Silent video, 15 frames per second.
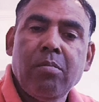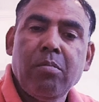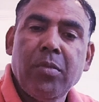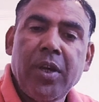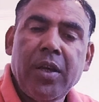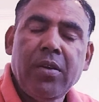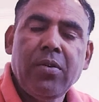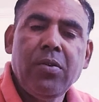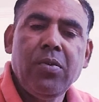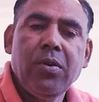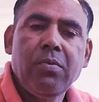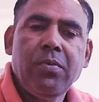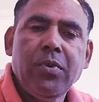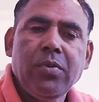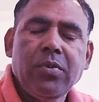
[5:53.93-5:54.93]
make
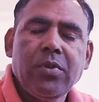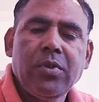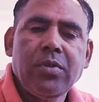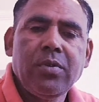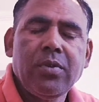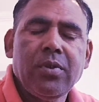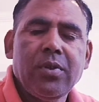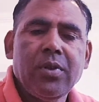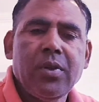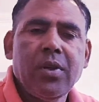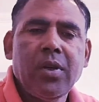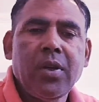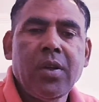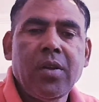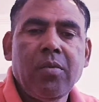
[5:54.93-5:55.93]
notebooks
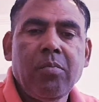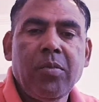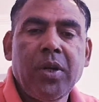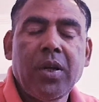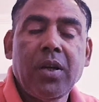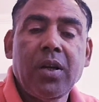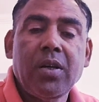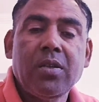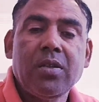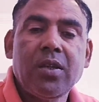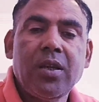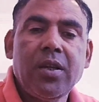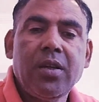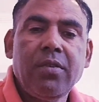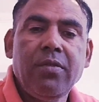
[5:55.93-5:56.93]
because
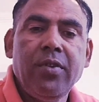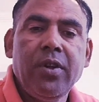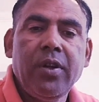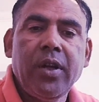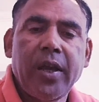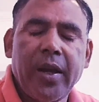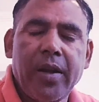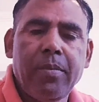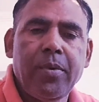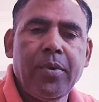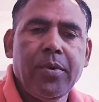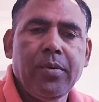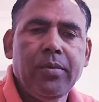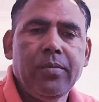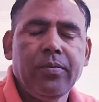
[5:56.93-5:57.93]
it will help
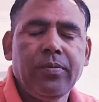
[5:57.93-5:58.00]
you.